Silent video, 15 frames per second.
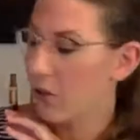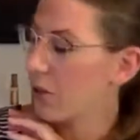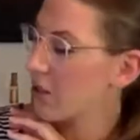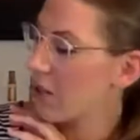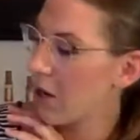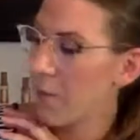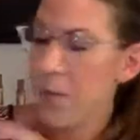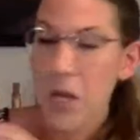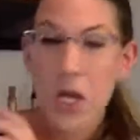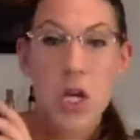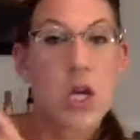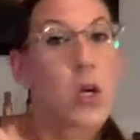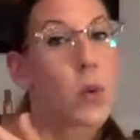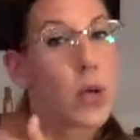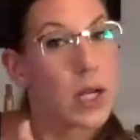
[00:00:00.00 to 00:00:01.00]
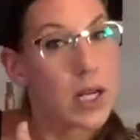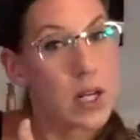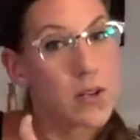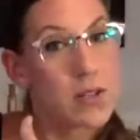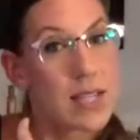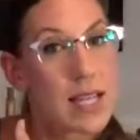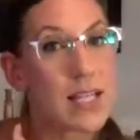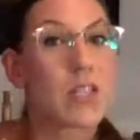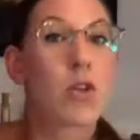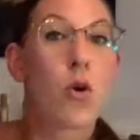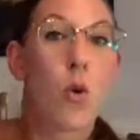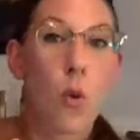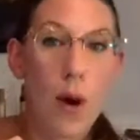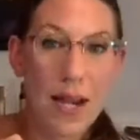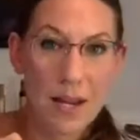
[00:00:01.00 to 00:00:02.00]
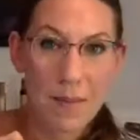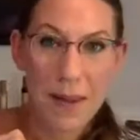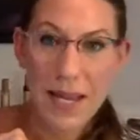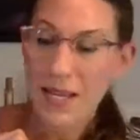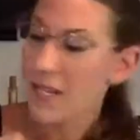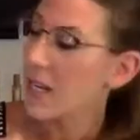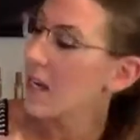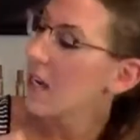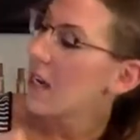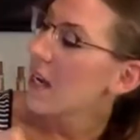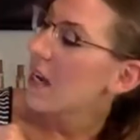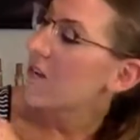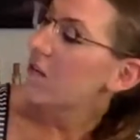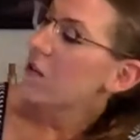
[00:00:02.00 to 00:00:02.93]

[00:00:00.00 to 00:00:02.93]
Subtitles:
So we're gonna use this quite a bit. If you